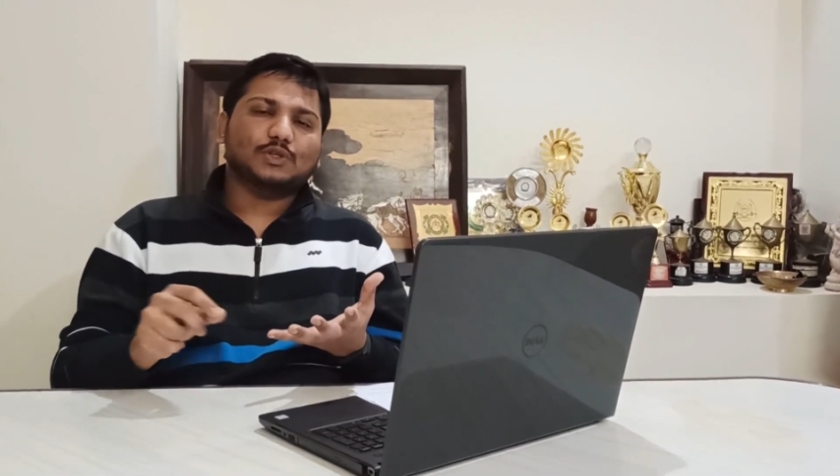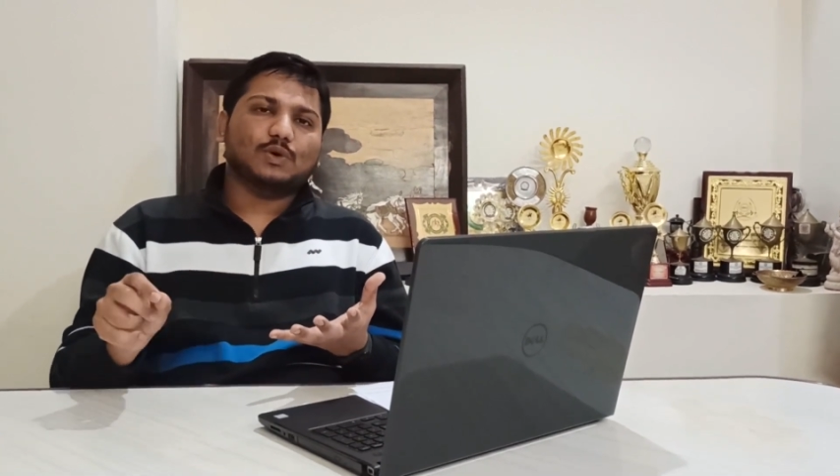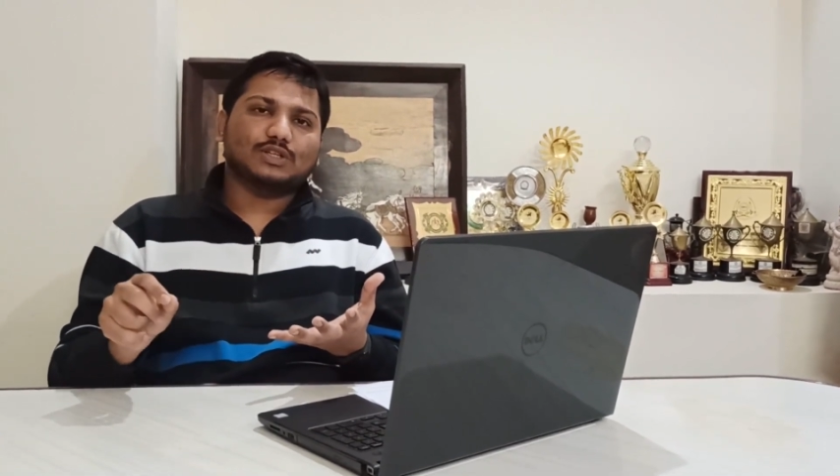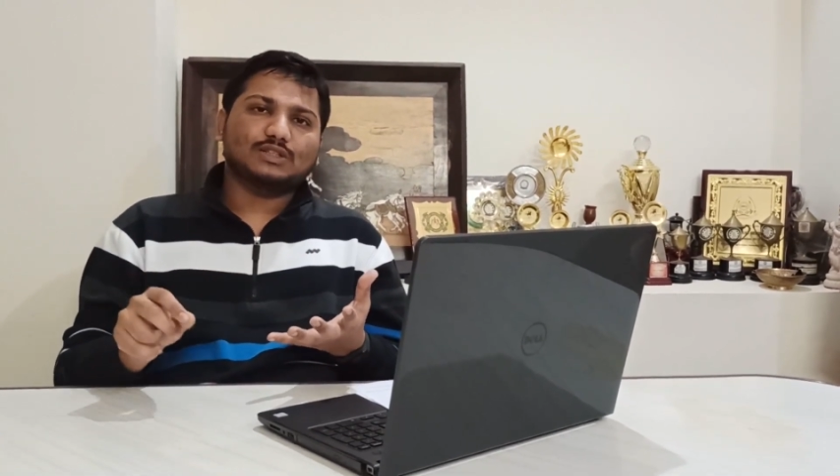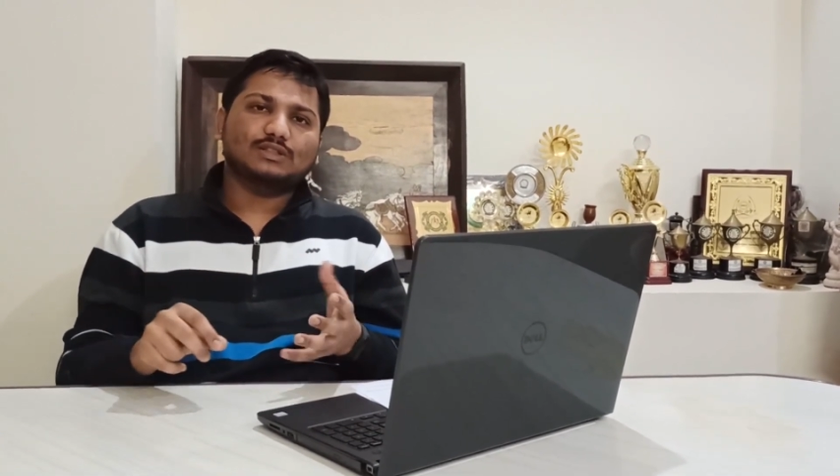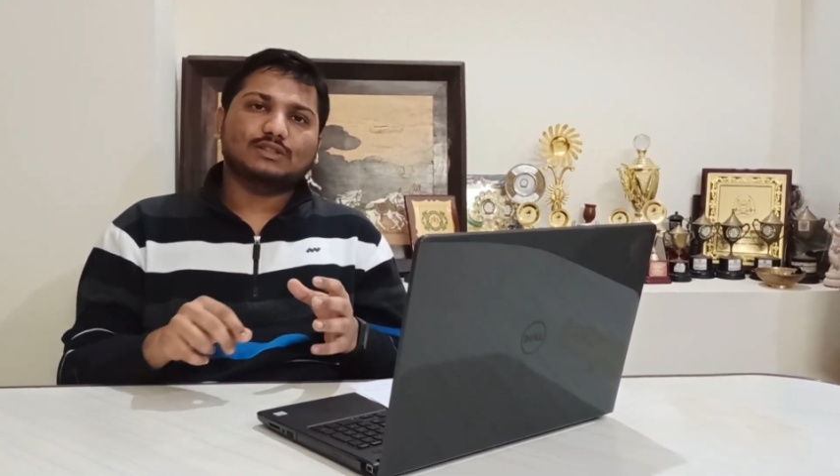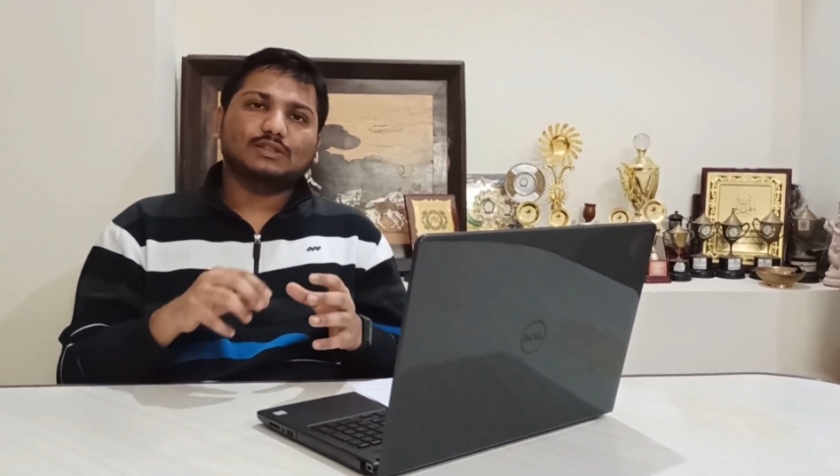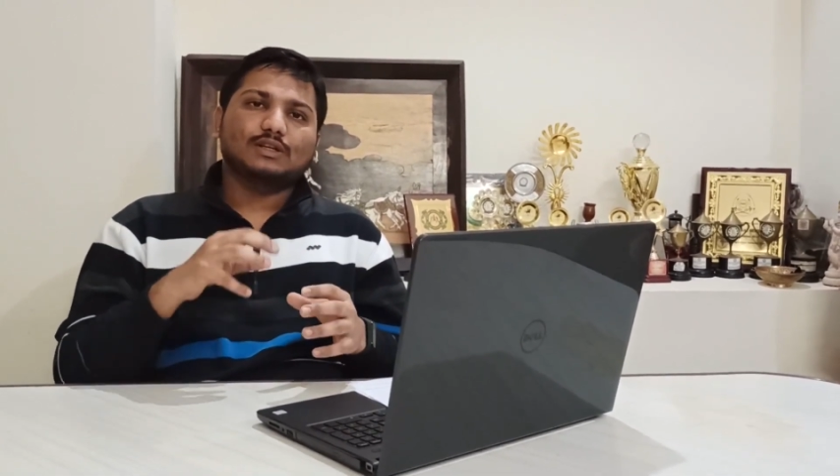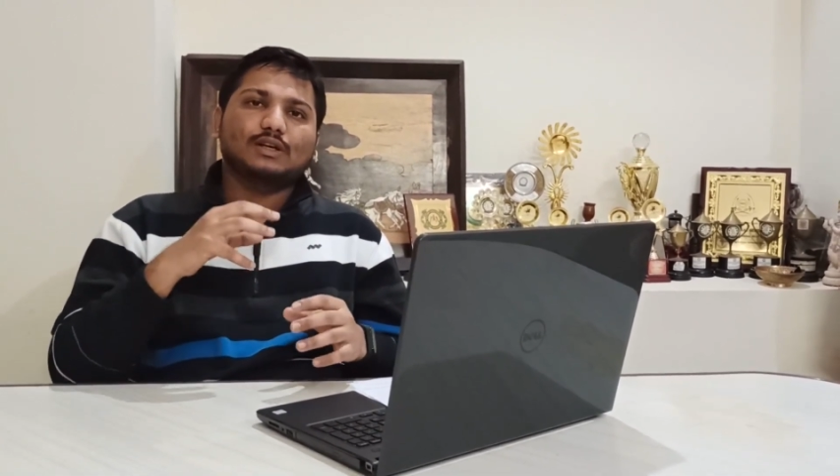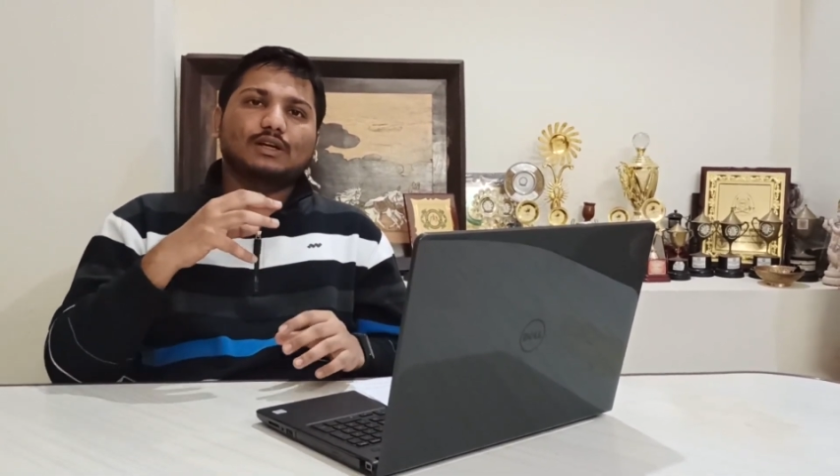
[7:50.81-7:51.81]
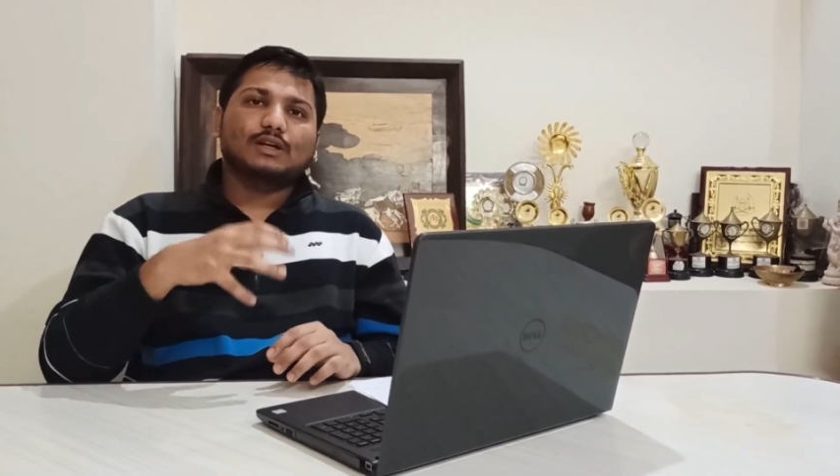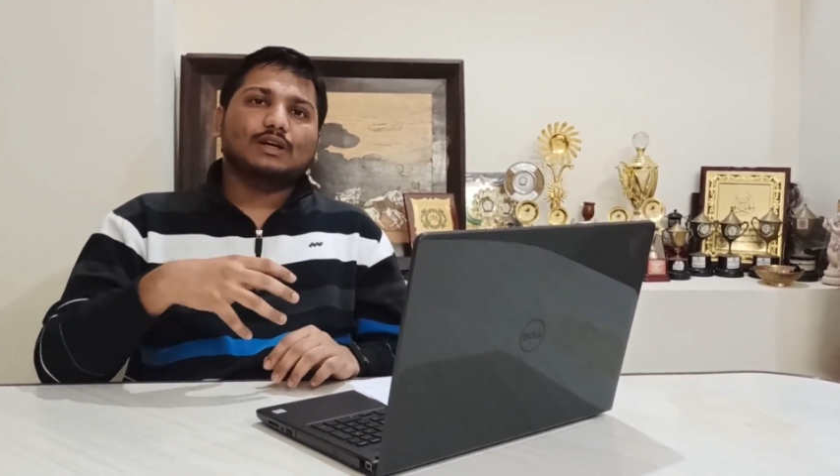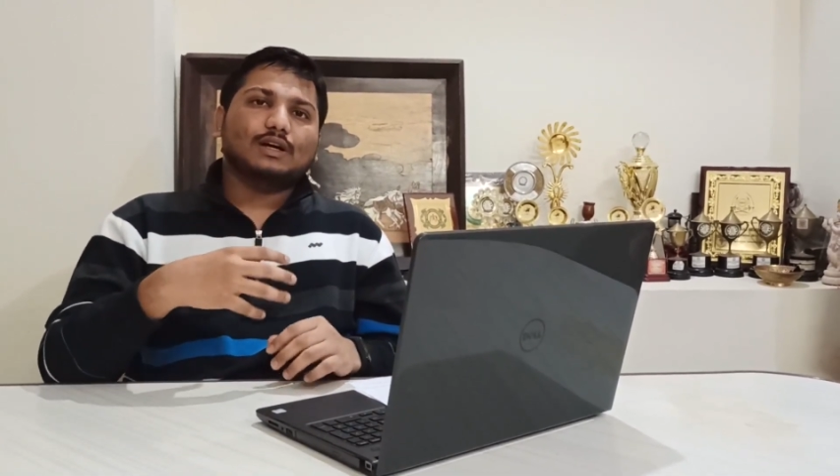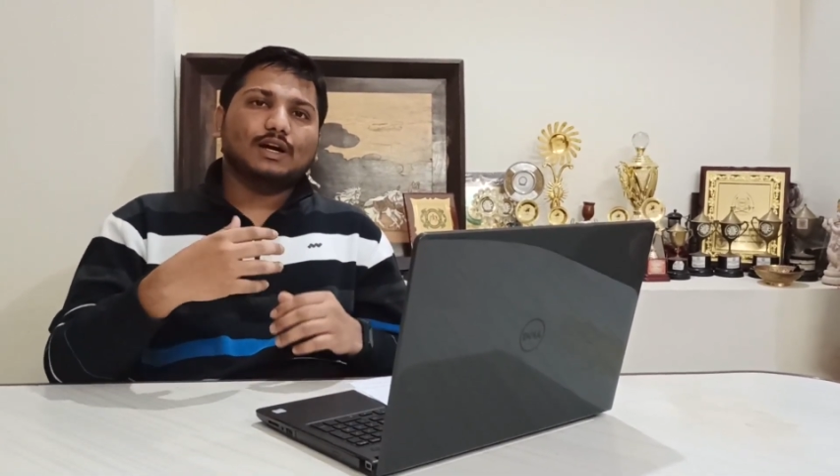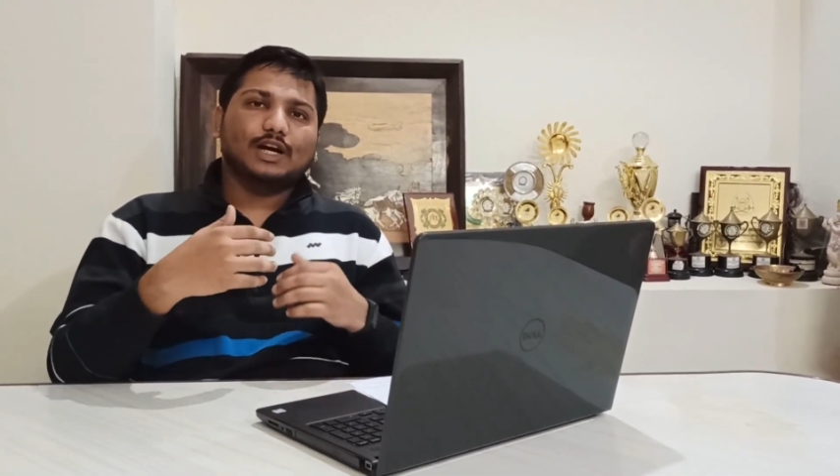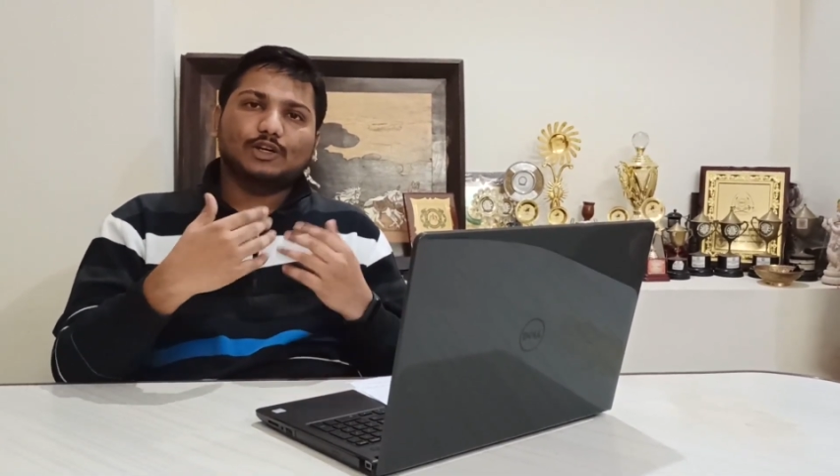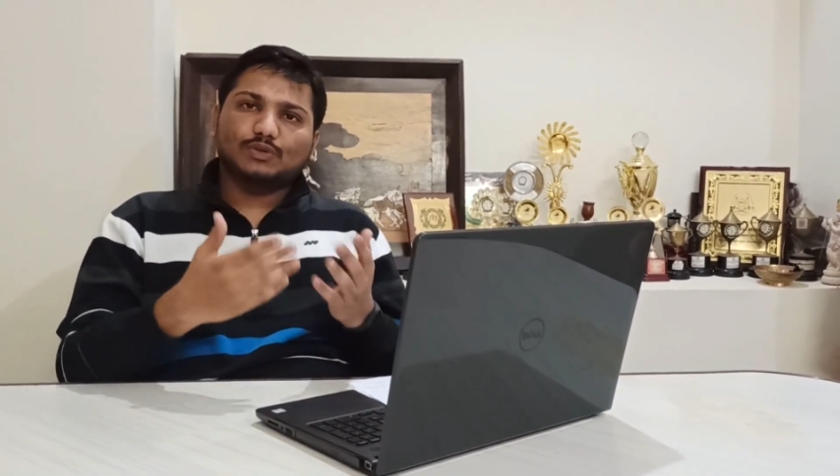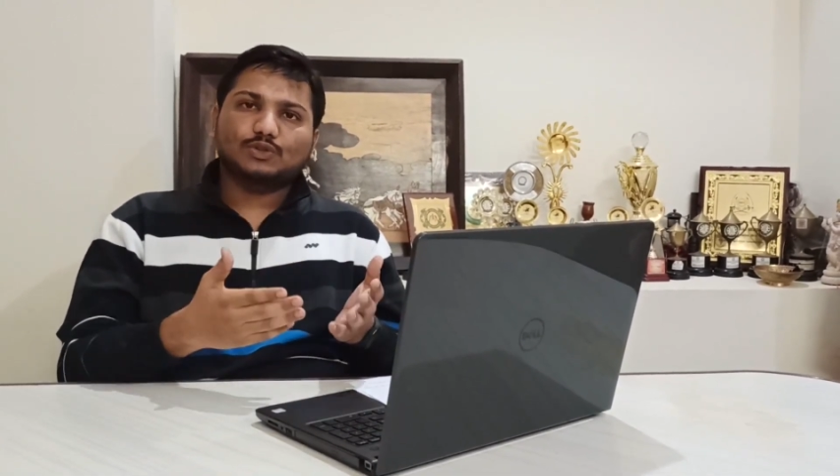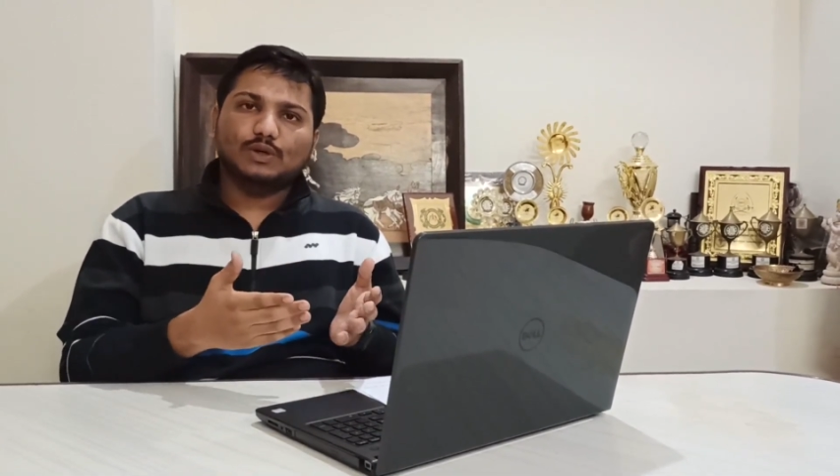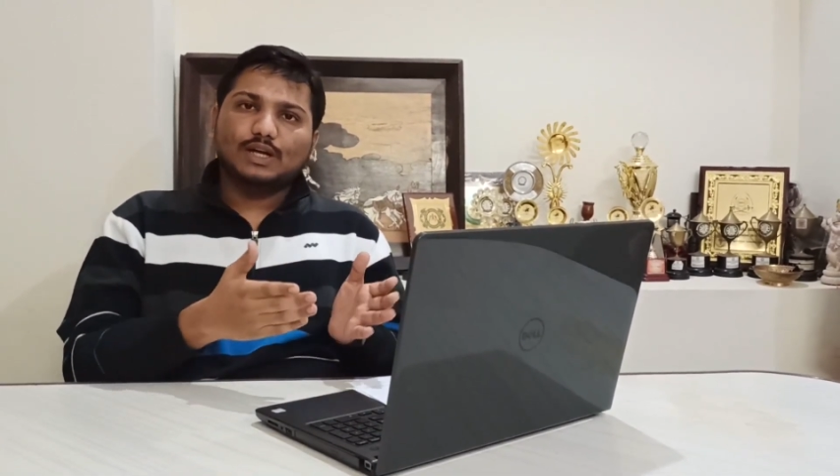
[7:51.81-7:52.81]
the questions, it
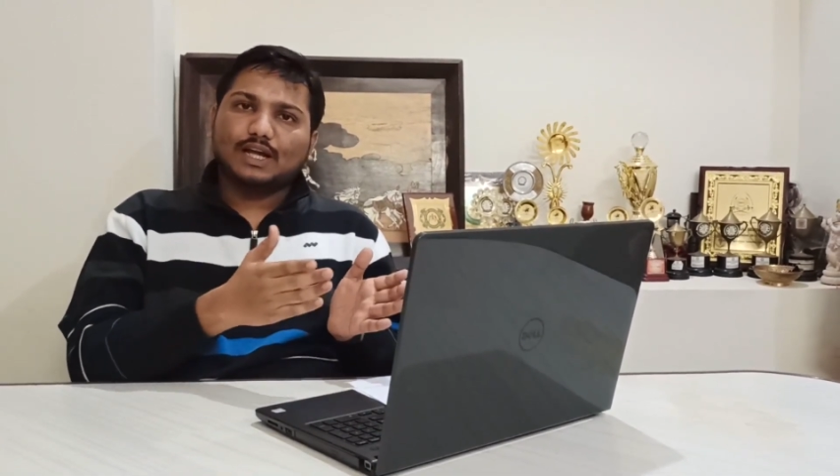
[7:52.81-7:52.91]
was good.